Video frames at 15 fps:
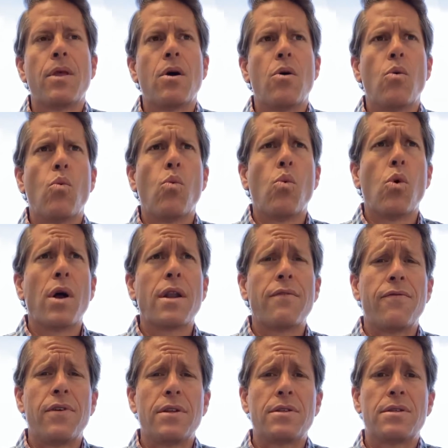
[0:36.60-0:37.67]
What if
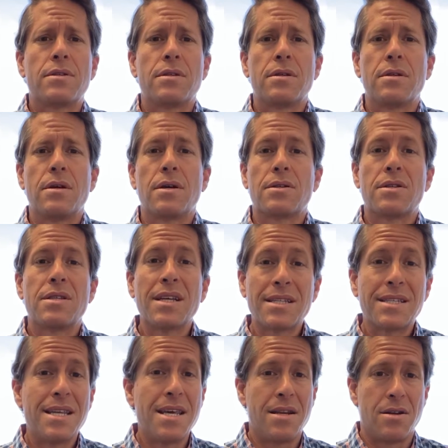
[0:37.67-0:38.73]
it's a
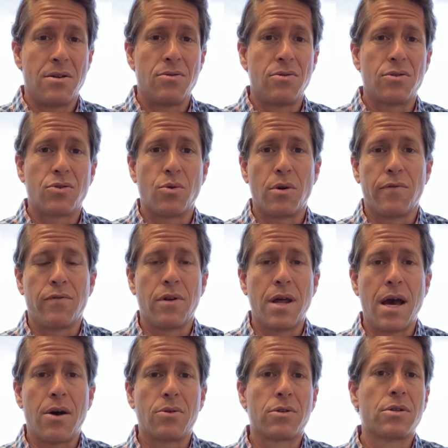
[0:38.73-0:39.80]
1,600 square foot
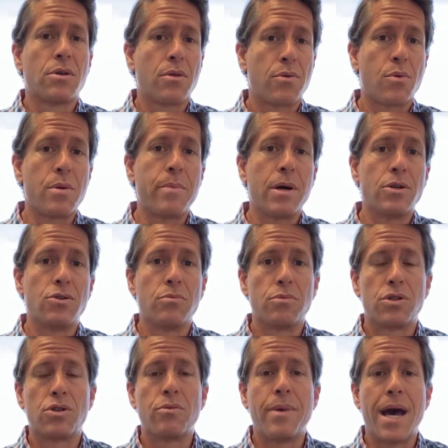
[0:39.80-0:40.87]
house, 3 bedrooms,
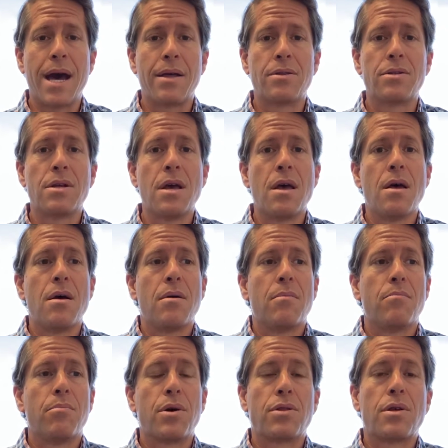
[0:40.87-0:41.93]
2 baths,
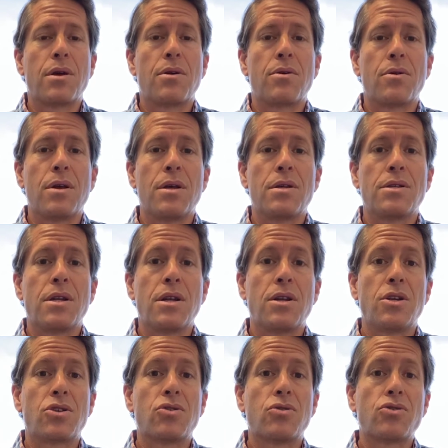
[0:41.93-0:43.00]
but there is an
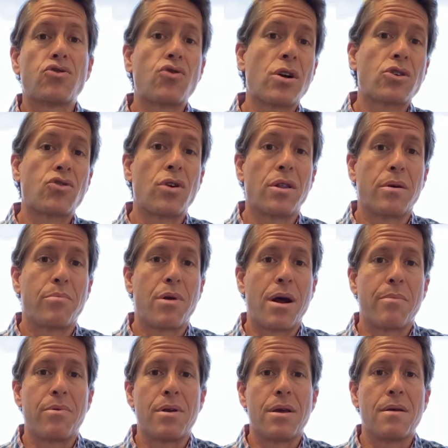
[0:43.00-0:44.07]
additional structure on the
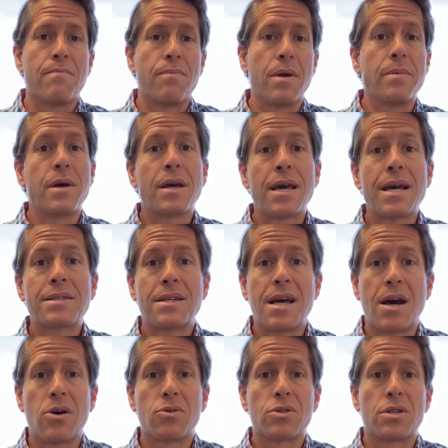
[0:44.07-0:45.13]
property? Maybe a guest
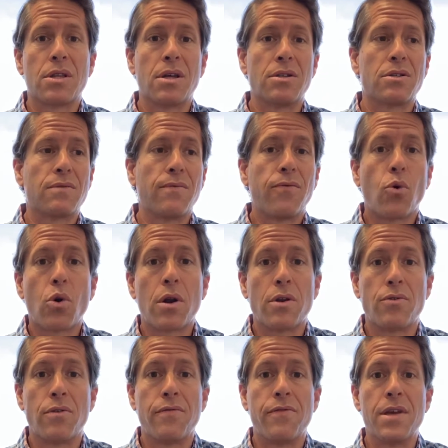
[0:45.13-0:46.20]
house that's
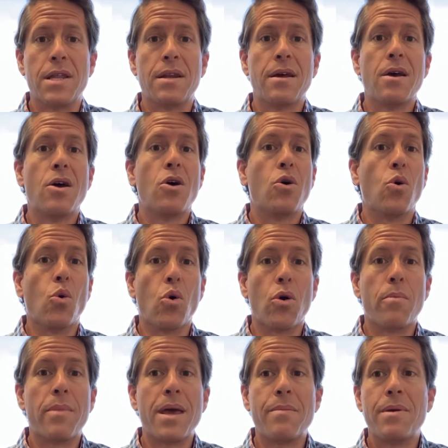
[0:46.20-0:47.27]
400 feet, or
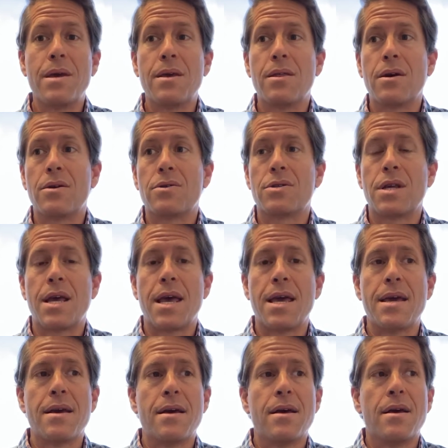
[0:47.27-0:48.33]
maybe there's
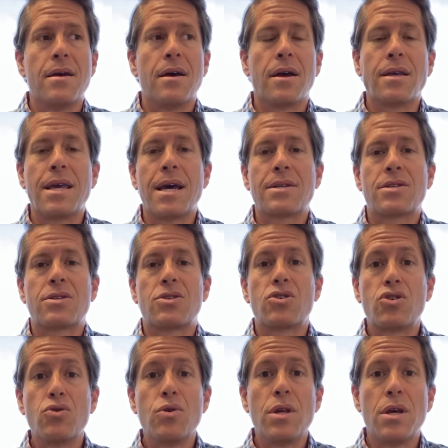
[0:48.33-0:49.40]
a guest
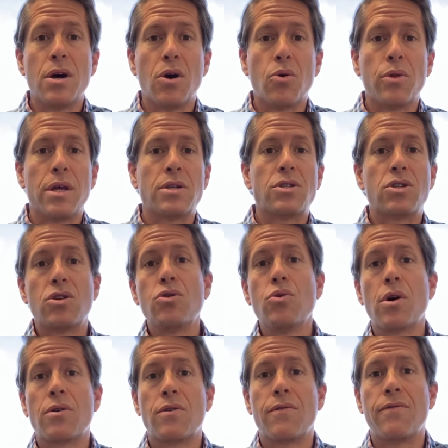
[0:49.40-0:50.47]
studio that's
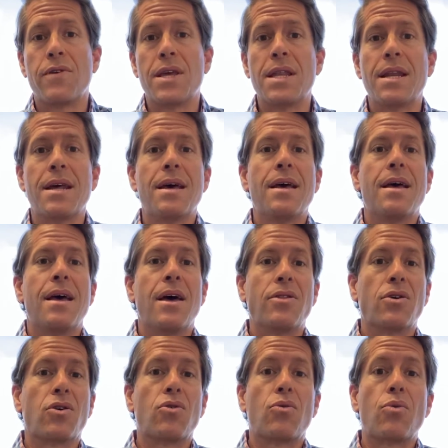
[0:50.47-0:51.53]
200 feet, and the
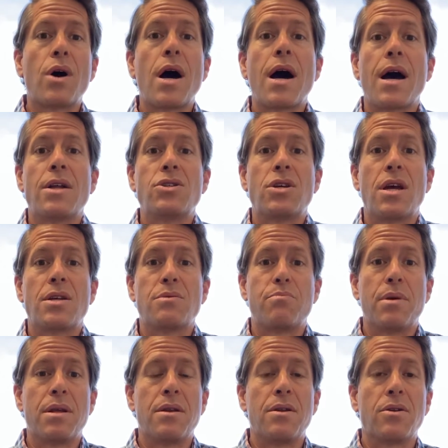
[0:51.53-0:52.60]
garage has
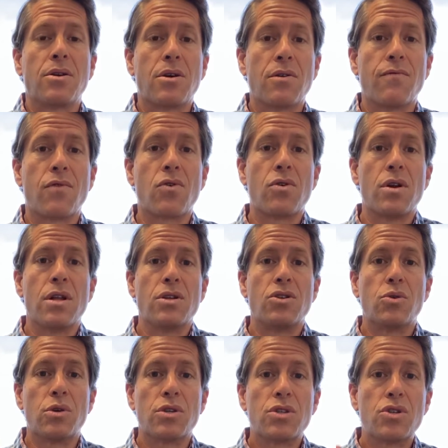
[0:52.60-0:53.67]
been converted
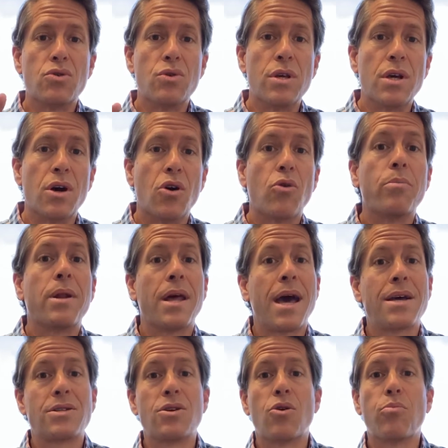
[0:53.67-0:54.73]
into a studio, but it
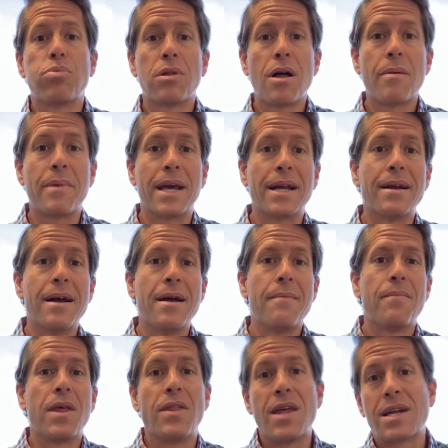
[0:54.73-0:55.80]
has no plumbing,
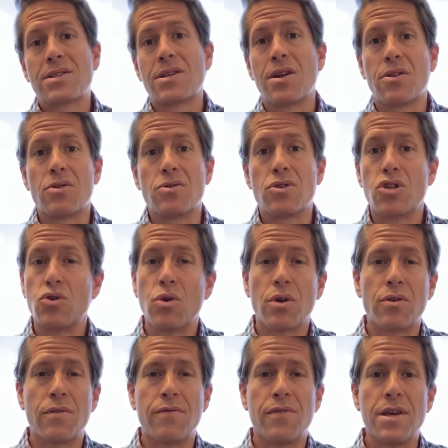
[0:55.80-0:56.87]
and that's another
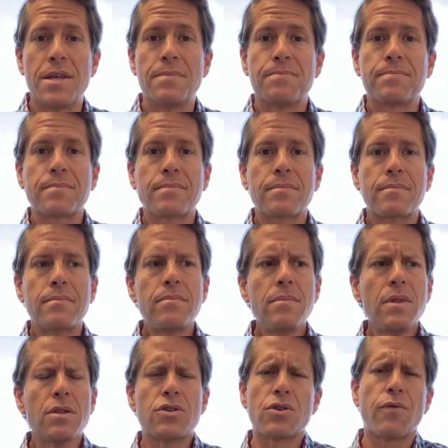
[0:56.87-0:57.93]
200 feet.
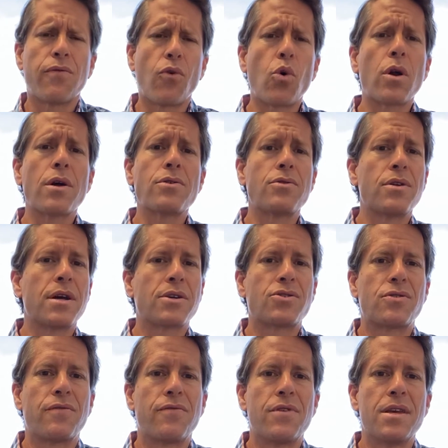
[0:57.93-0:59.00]
So 400
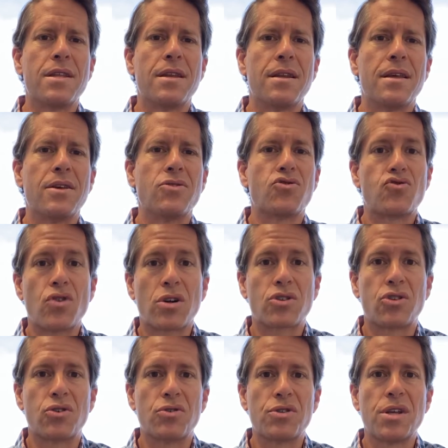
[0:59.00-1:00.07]
extra feet in
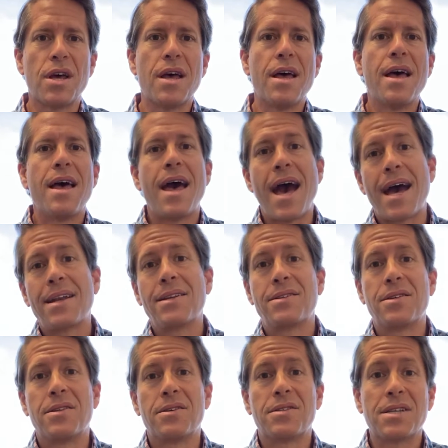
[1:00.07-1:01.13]
structures added to
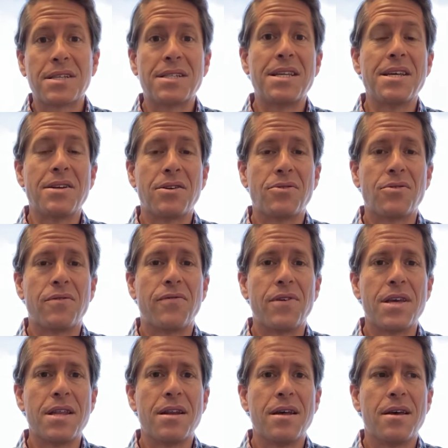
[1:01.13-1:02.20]
the 1,600
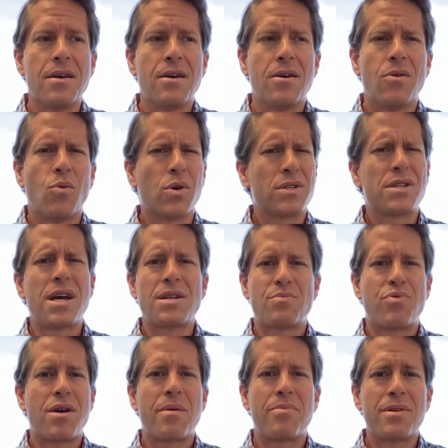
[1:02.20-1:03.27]
feet. What size
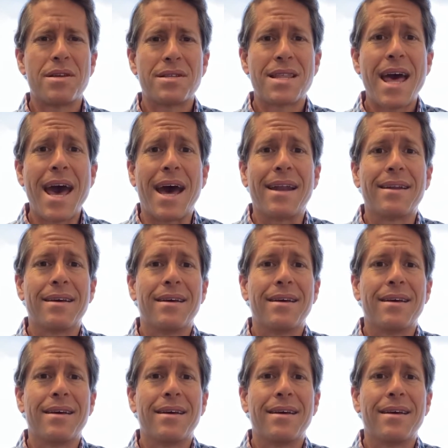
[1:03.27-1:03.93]
property is that?